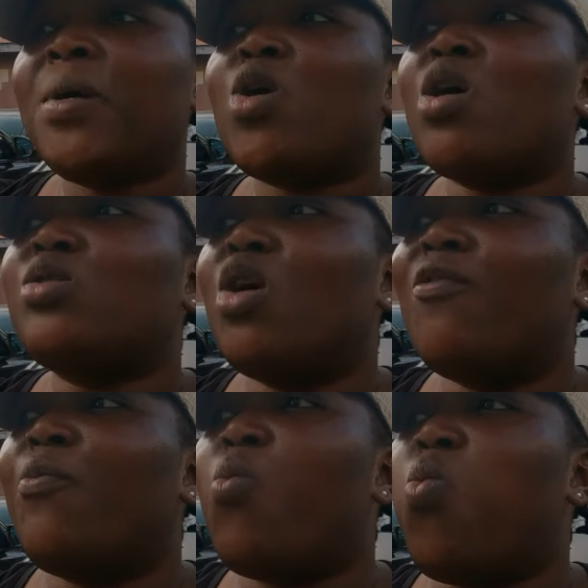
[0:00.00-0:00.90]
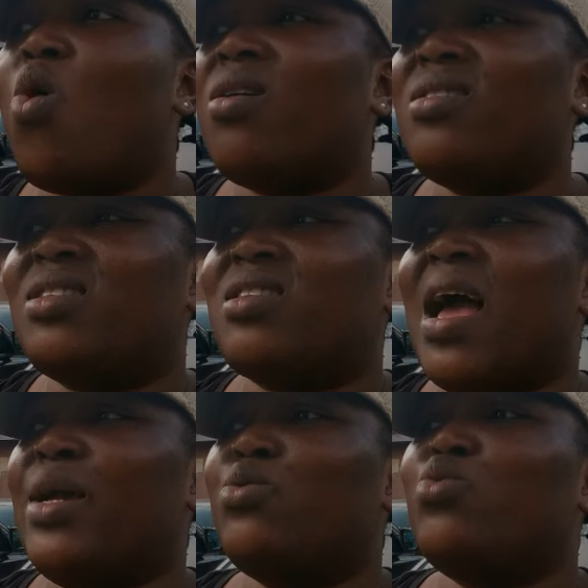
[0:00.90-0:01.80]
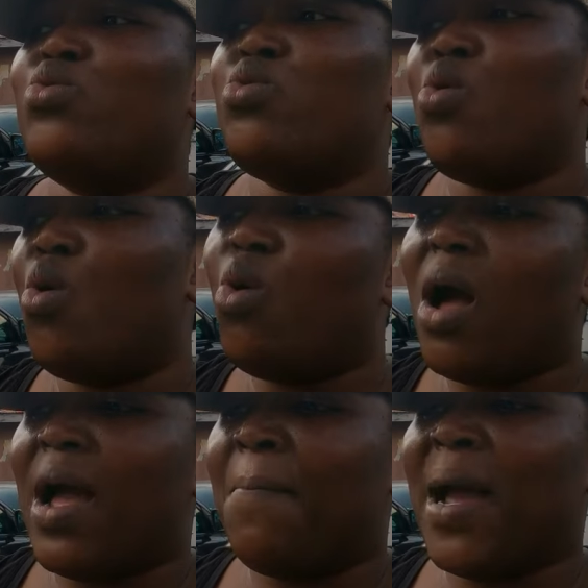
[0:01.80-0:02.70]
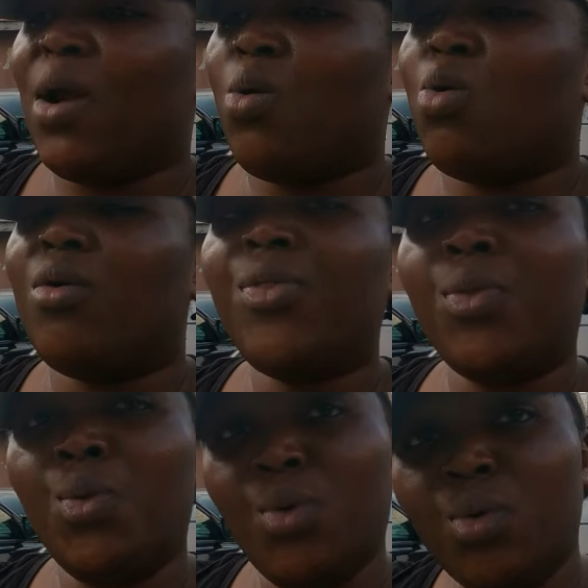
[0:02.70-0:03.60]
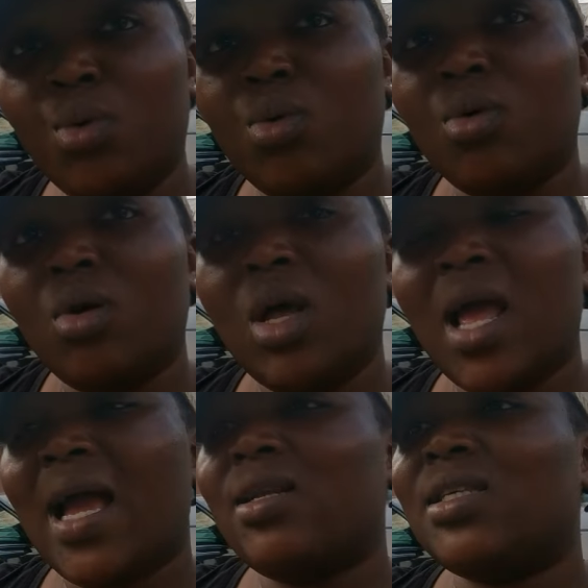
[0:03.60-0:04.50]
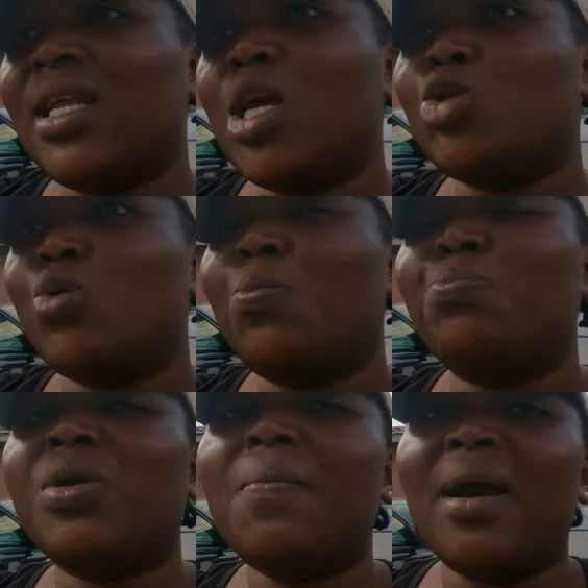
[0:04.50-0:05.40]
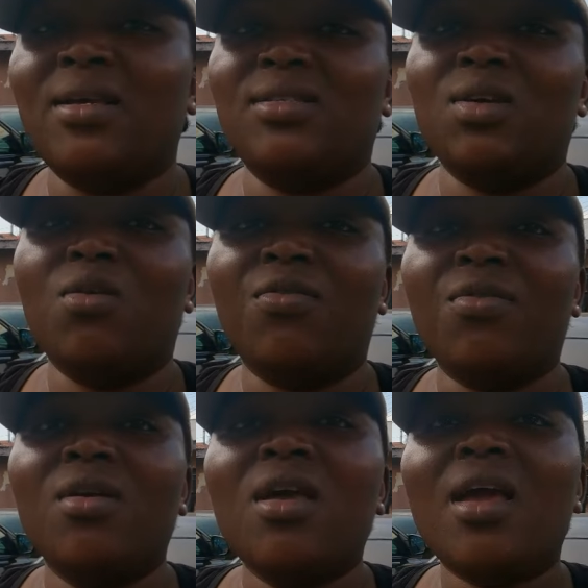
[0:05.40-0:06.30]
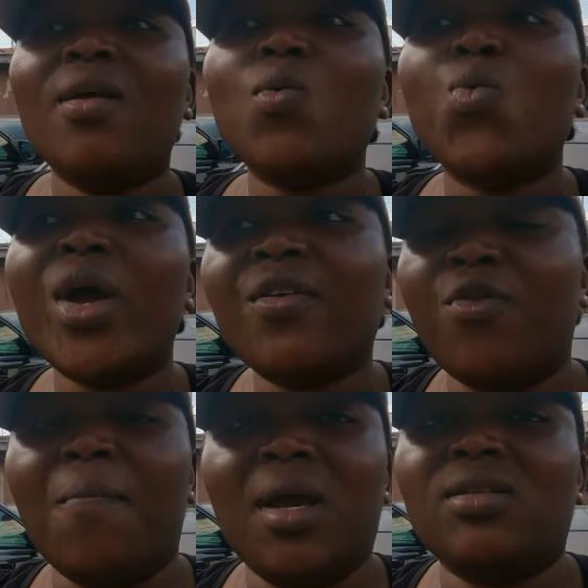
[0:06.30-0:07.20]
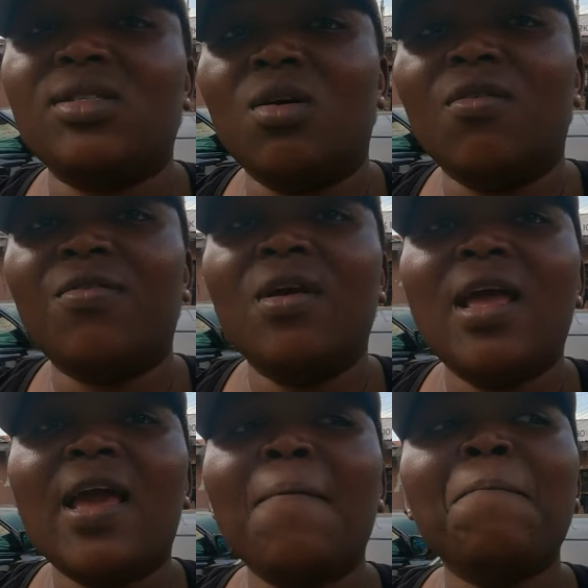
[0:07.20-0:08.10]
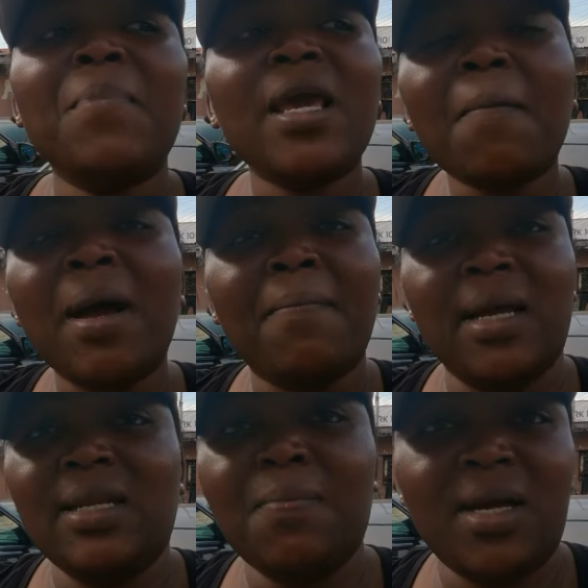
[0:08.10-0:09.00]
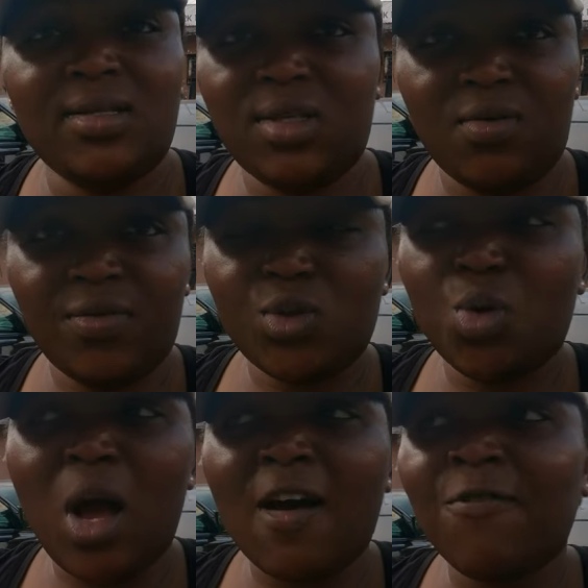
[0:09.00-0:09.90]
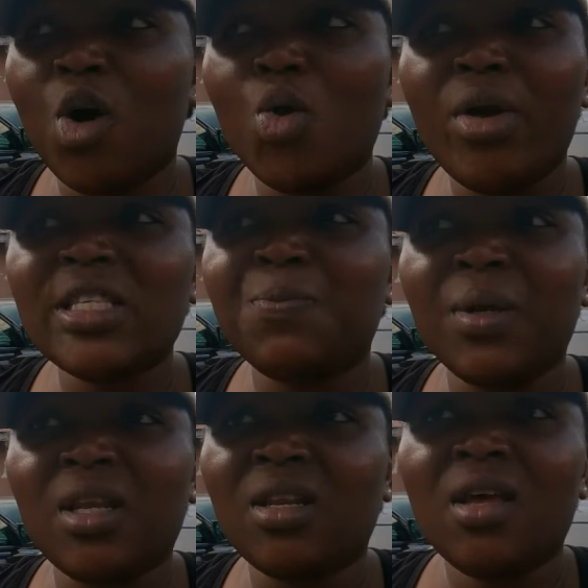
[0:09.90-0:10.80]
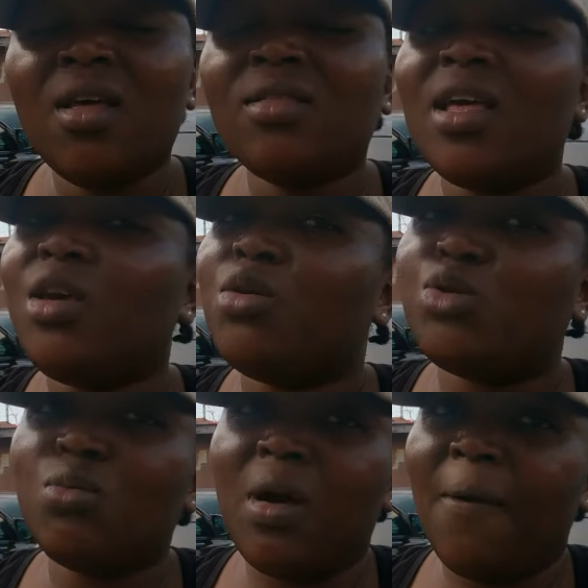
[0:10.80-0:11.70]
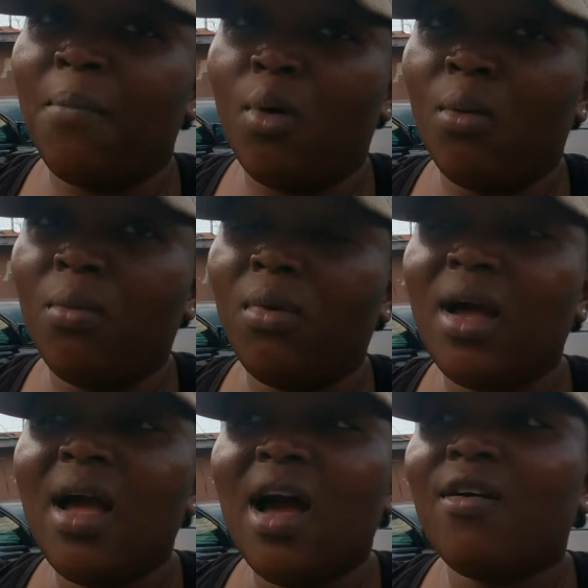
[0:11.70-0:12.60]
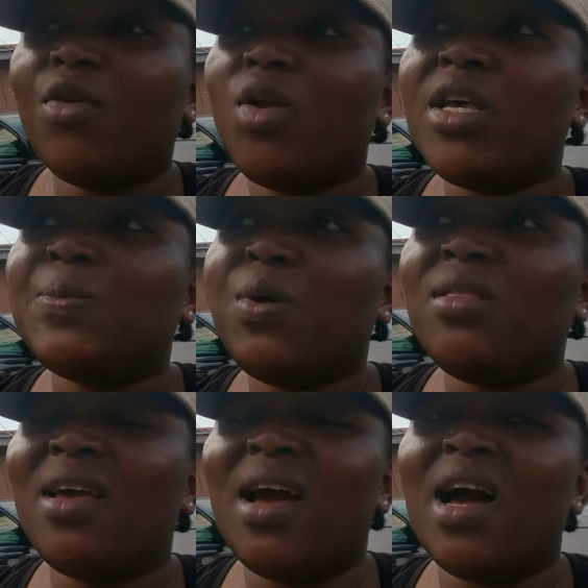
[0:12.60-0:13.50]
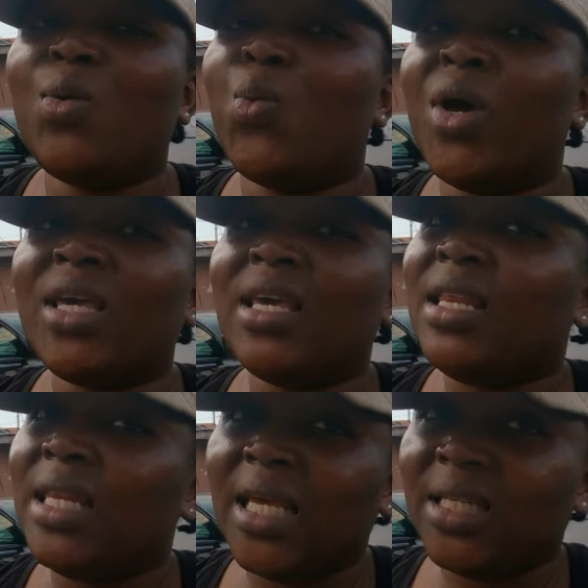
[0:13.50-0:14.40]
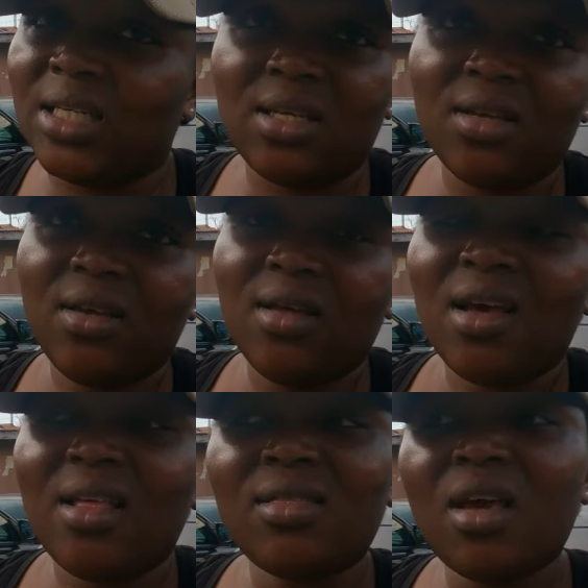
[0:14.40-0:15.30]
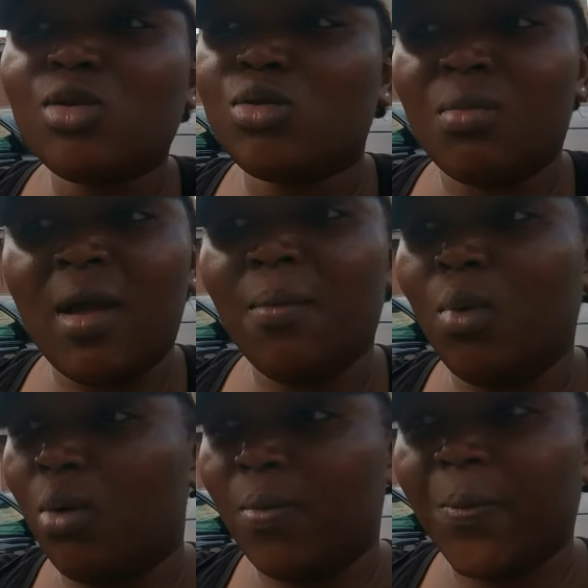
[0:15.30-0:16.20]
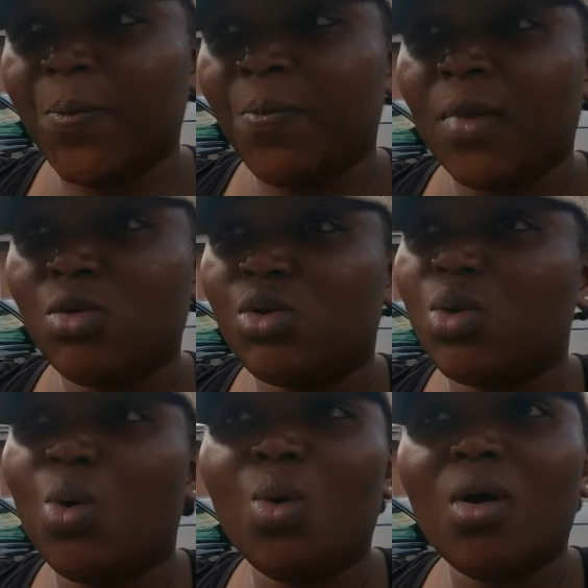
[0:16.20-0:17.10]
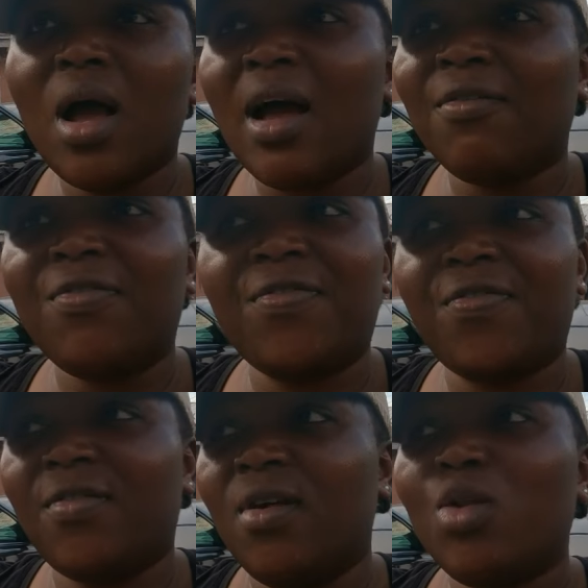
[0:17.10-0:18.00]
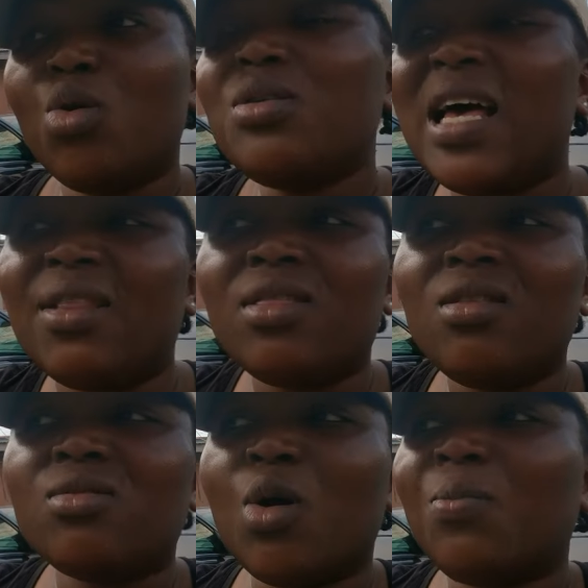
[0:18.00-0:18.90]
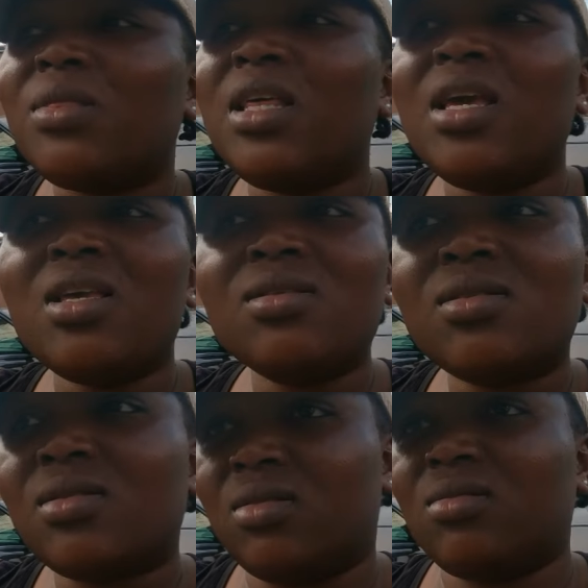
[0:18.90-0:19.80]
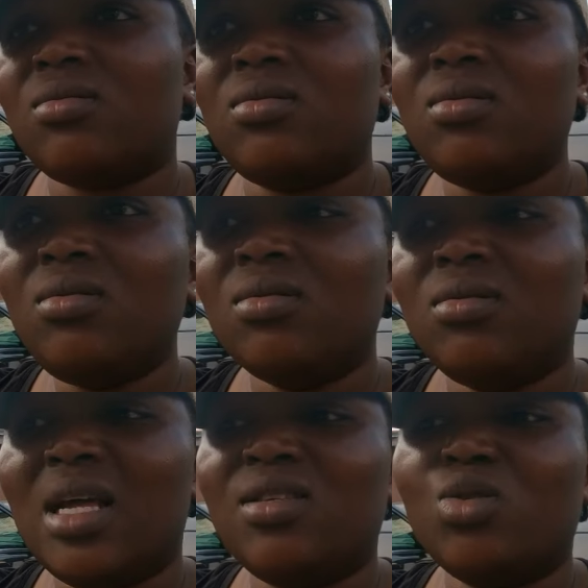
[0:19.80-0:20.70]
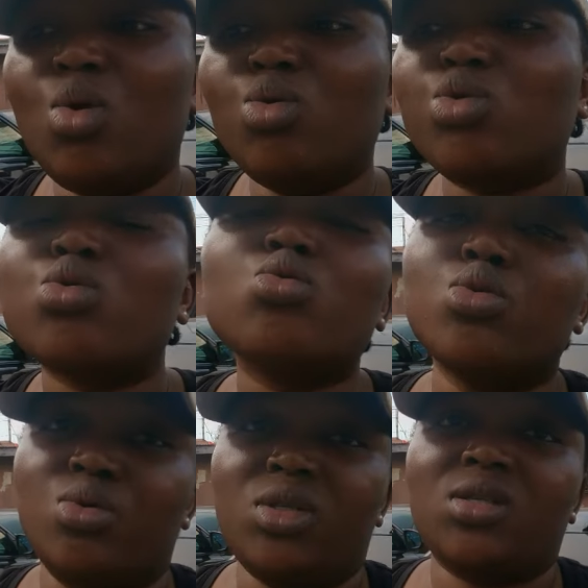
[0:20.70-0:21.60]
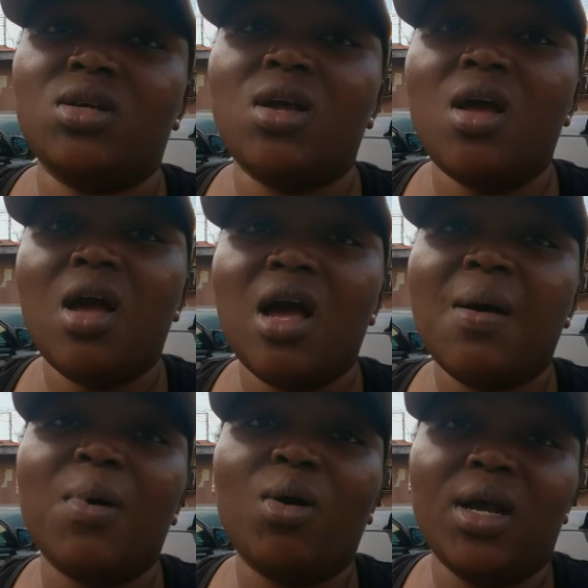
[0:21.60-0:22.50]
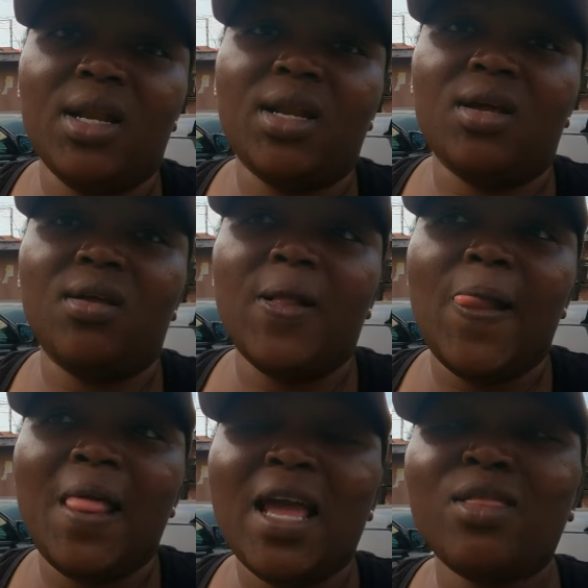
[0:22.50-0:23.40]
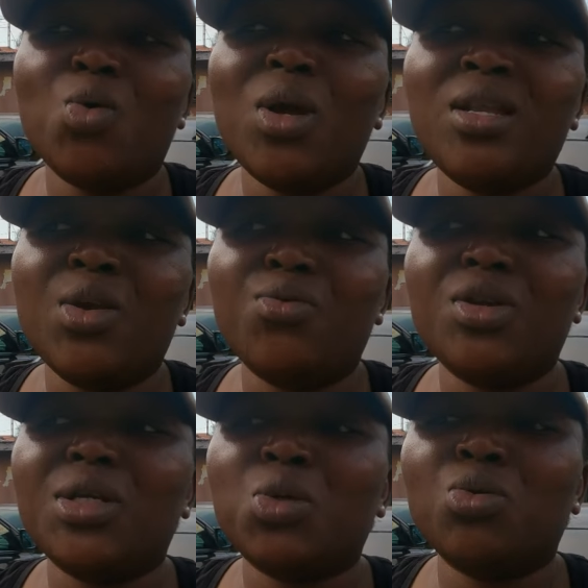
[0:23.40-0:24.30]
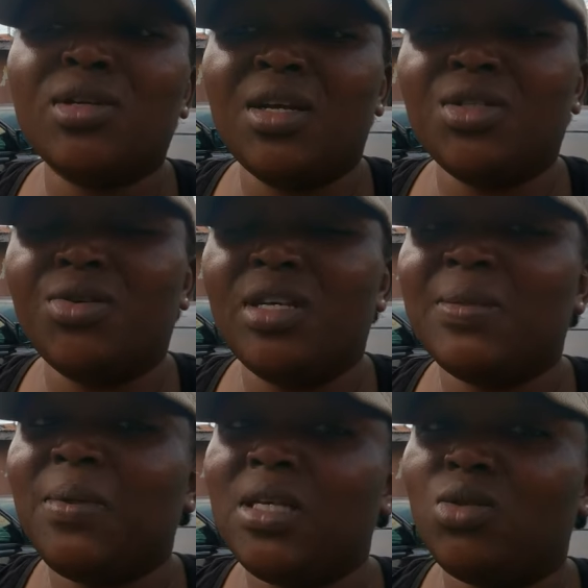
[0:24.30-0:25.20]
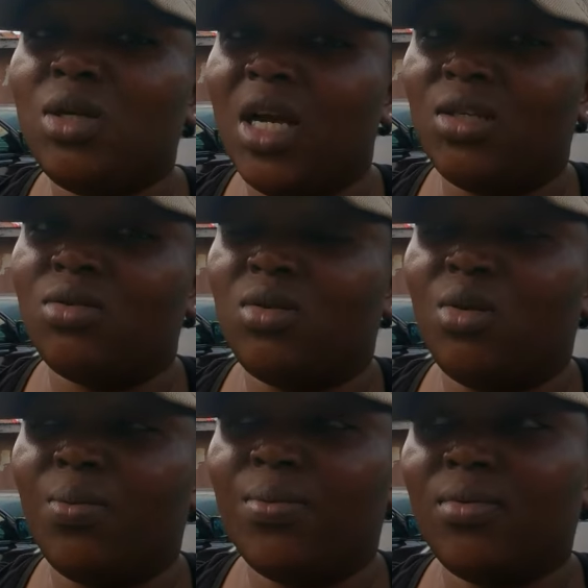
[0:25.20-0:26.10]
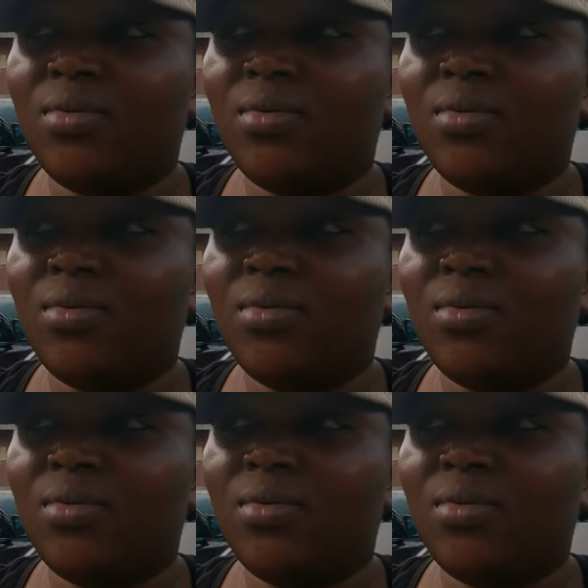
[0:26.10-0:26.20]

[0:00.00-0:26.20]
because of what I know I might go through, I decided to be myself and work for myself so, and make my money myself. So I've always been, thank you to my person. mom, I've always been the hardworking lady and thanks to my mom. So I've, those are some things that is not too good about Ghana. And the way they ridicule Nigerians, please, you guys should stop.